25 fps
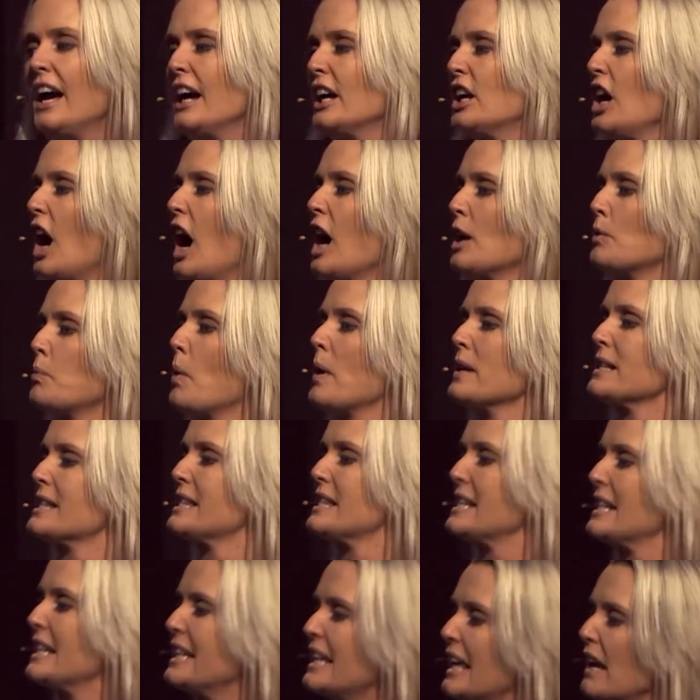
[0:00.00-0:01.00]
God wants
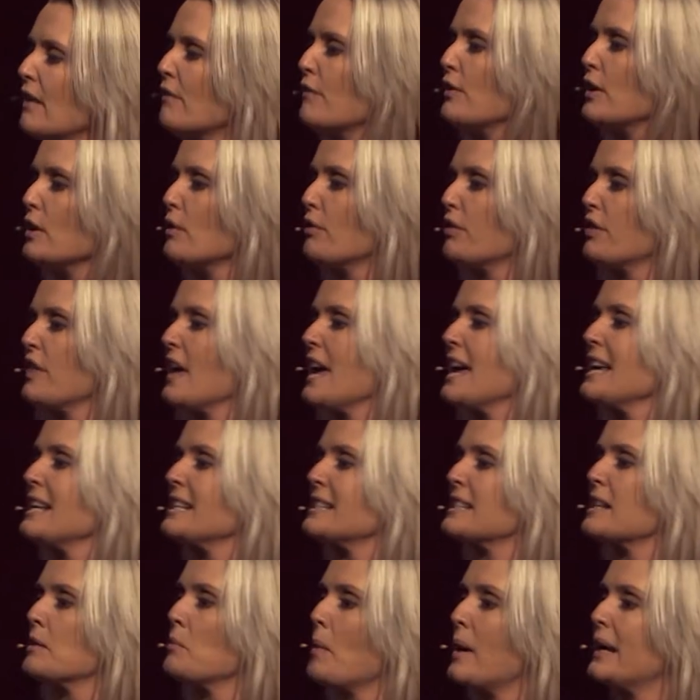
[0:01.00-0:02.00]
to give you
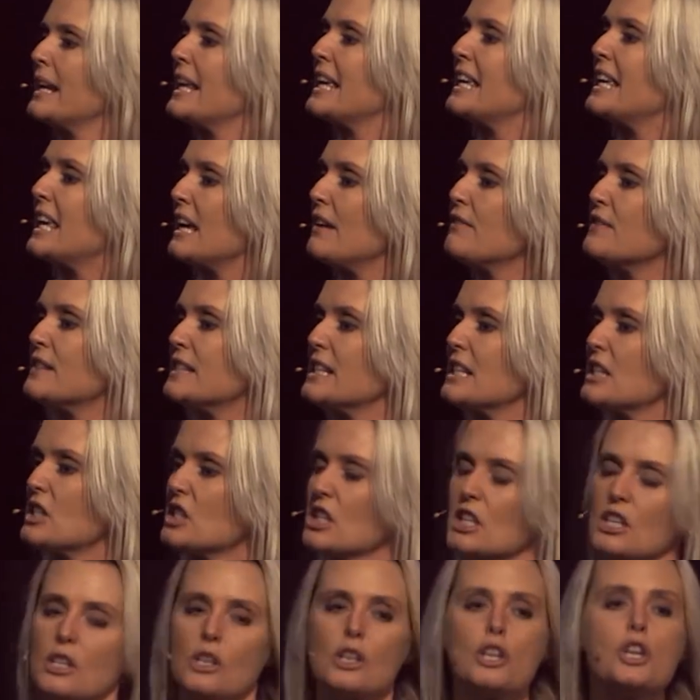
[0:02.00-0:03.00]
things that when He gives it
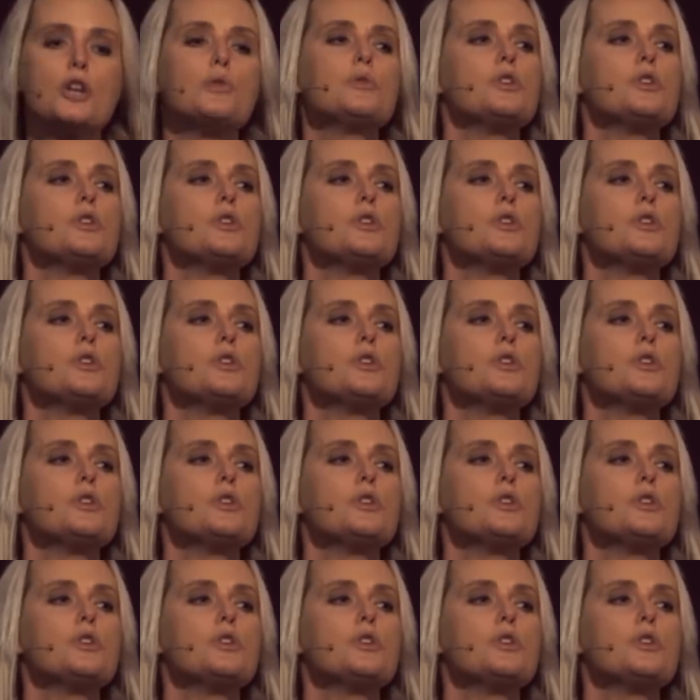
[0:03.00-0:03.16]
to you,